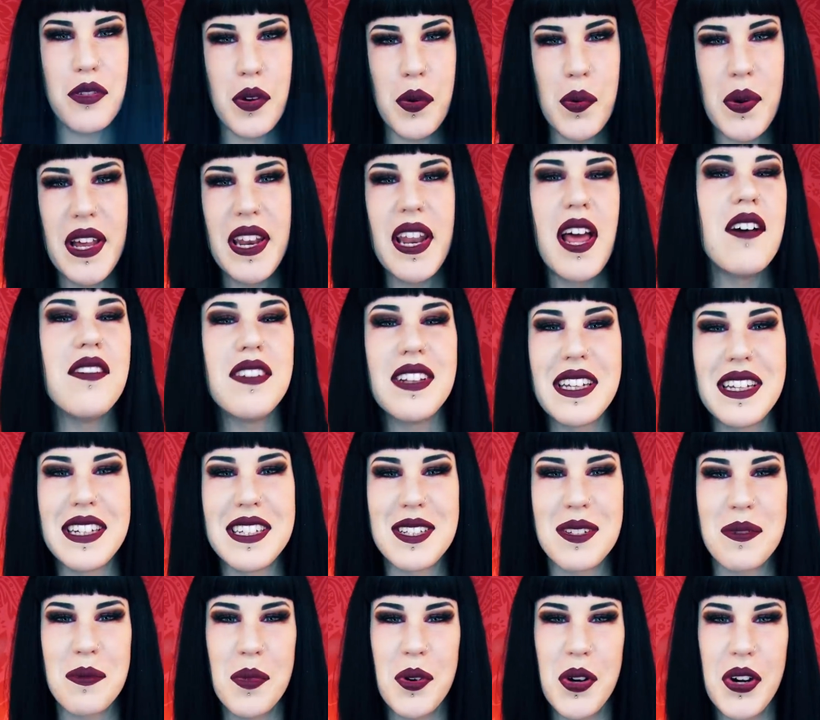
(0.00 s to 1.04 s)
everyone,
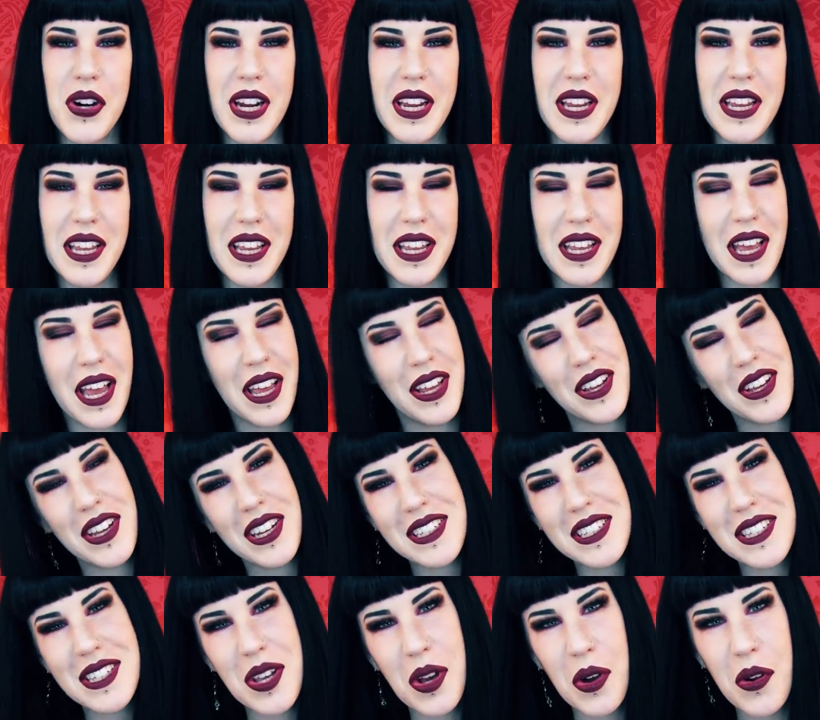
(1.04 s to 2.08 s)
Avelina De Moray here. How you
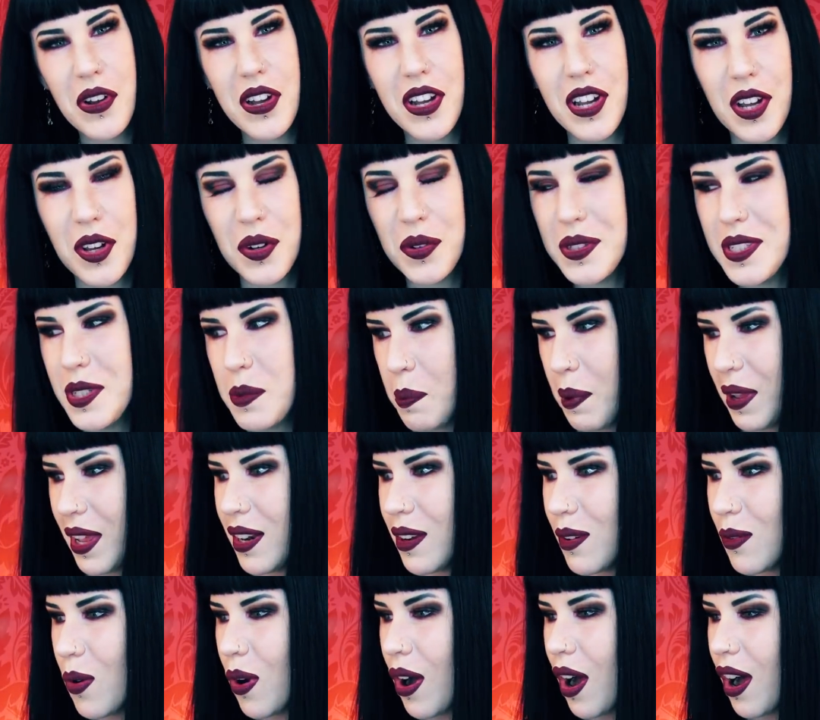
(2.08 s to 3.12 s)
guys going? I know it's been
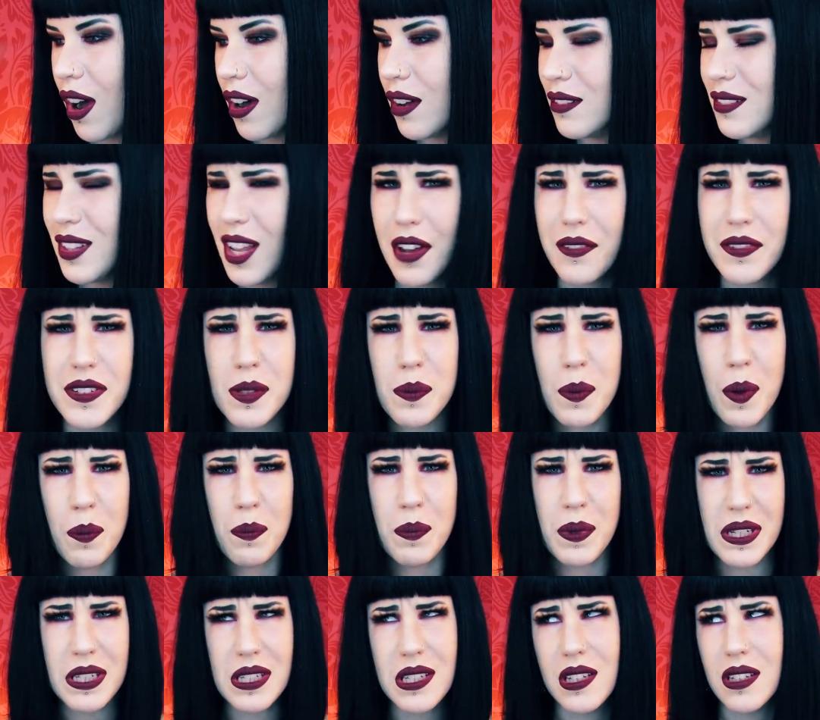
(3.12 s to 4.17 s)
a while. Life has been
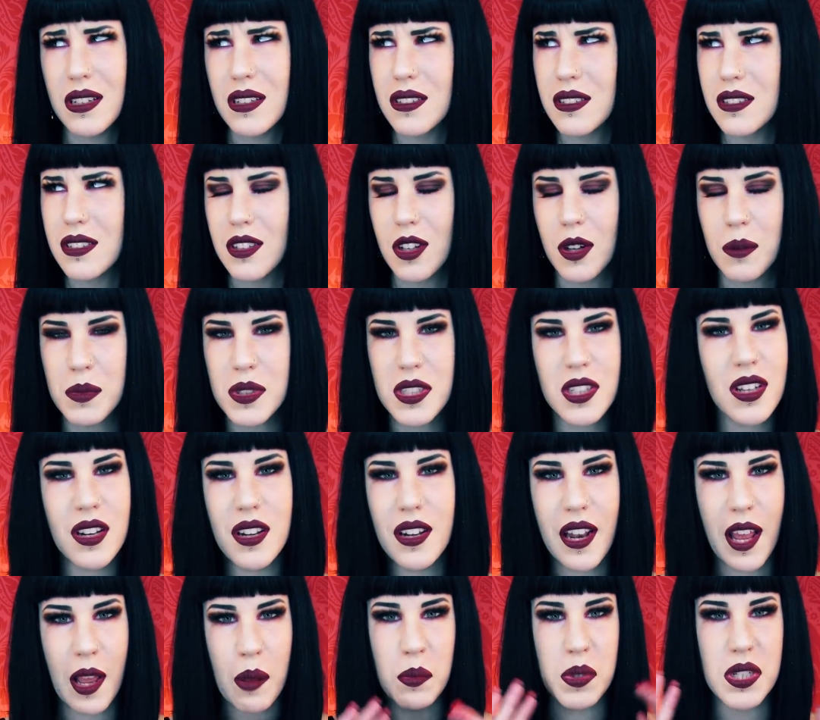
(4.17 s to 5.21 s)
busy, so I'm just going
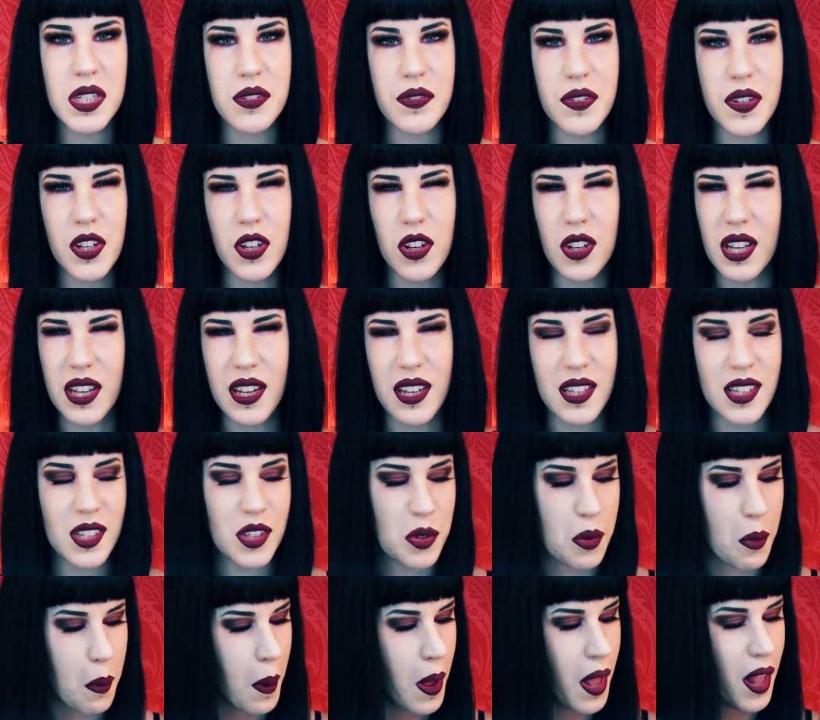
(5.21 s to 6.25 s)
to name this video like a
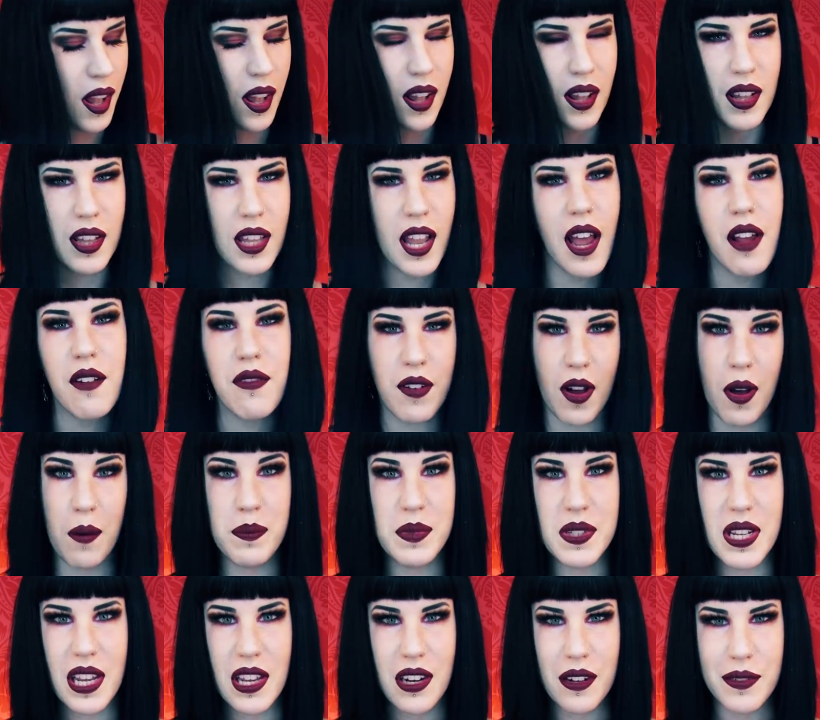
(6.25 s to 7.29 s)
little life
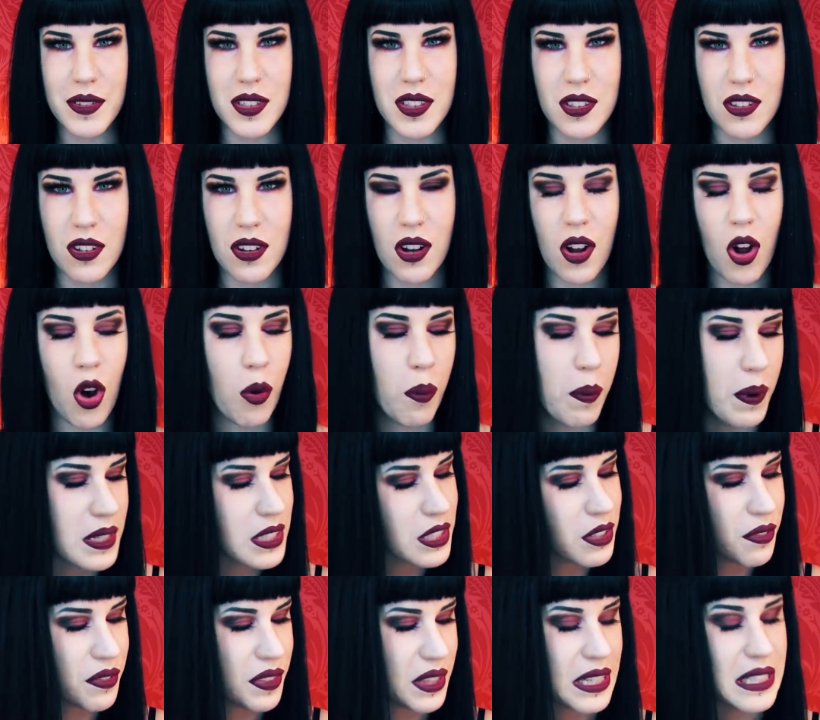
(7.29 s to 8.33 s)
update. I've just got a whole
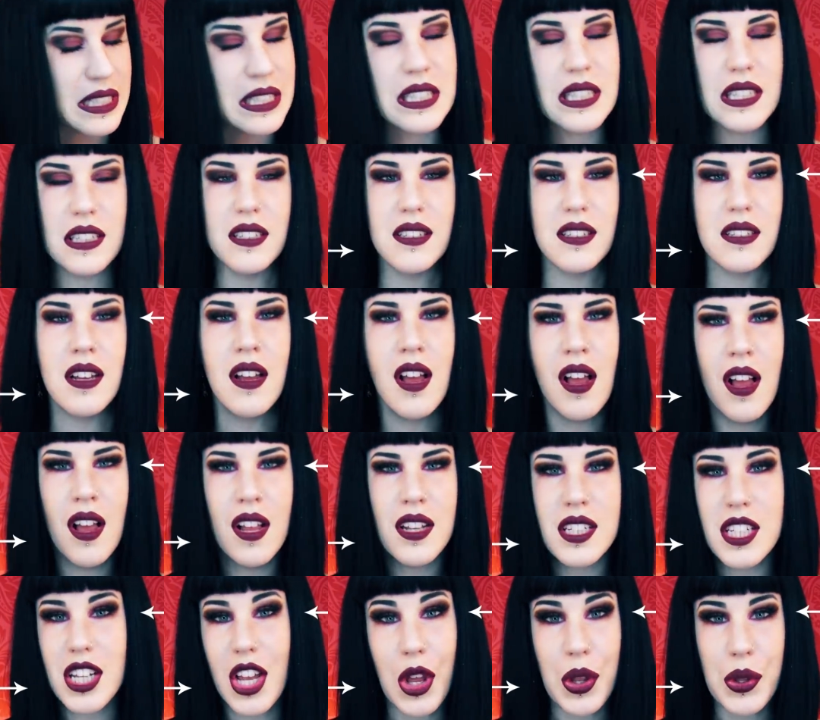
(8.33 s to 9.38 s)
bunch of things to
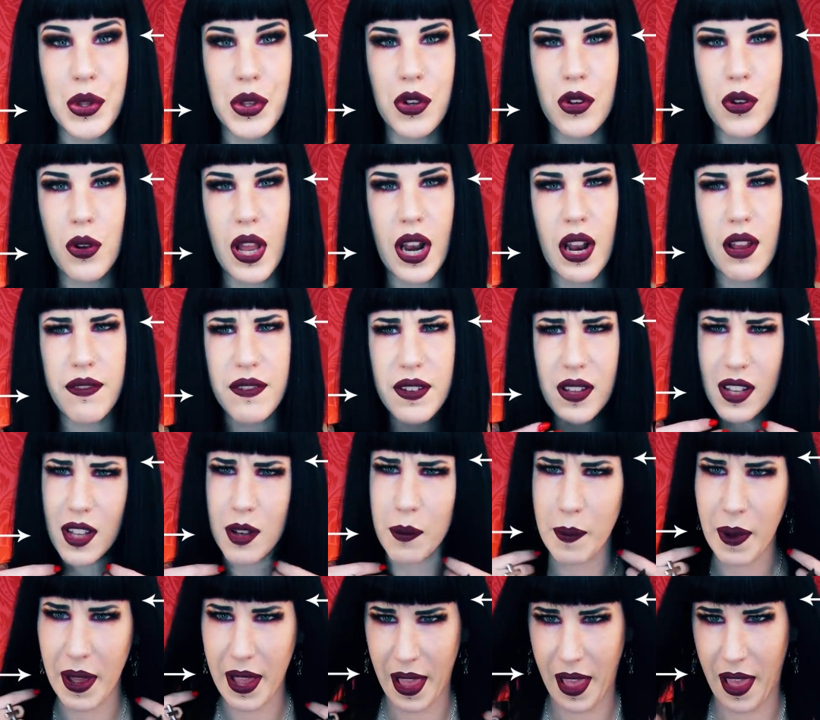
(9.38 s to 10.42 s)
tell you, and I feel
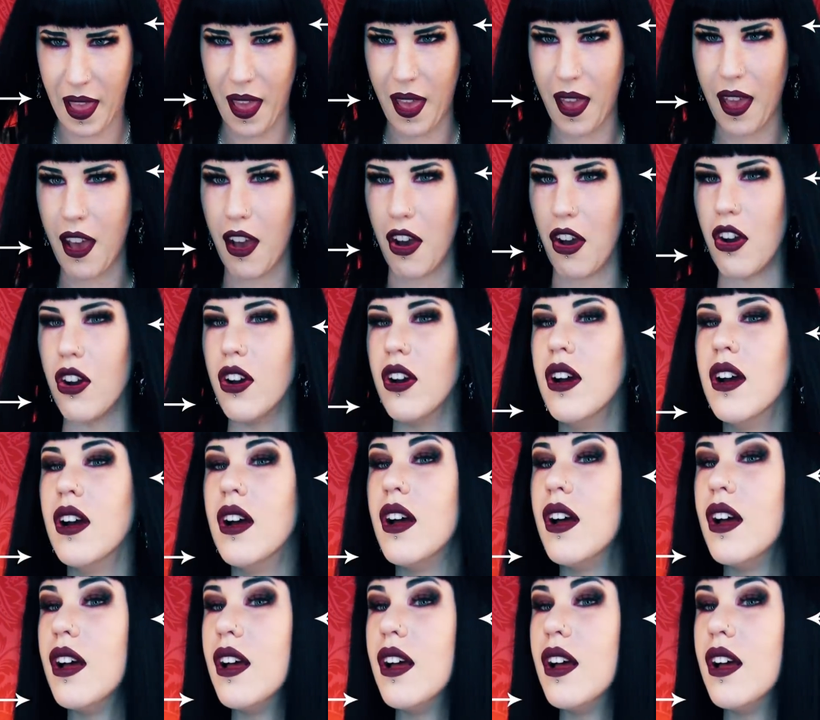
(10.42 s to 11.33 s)
like my hair